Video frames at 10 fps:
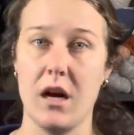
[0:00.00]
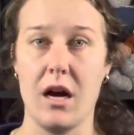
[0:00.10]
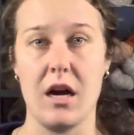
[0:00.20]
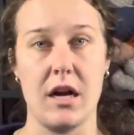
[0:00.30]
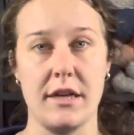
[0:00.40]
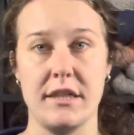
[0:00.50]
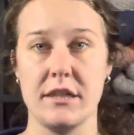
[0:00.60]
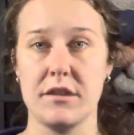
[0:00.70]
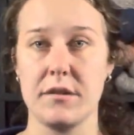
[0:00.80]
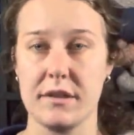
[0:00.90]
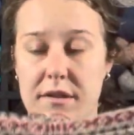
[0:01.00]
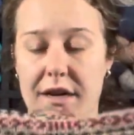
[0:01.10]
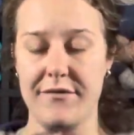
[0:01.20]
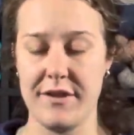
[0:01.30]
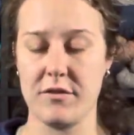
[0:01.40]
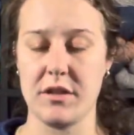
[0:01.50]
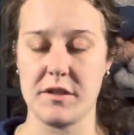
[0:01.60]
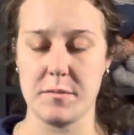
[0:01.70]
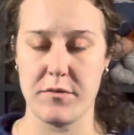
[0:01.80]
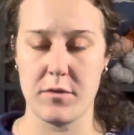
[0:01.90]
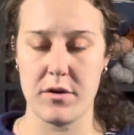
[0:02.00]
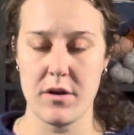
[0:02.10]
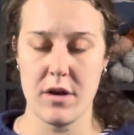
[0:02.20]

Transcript: I didn't do that. I have never done this before.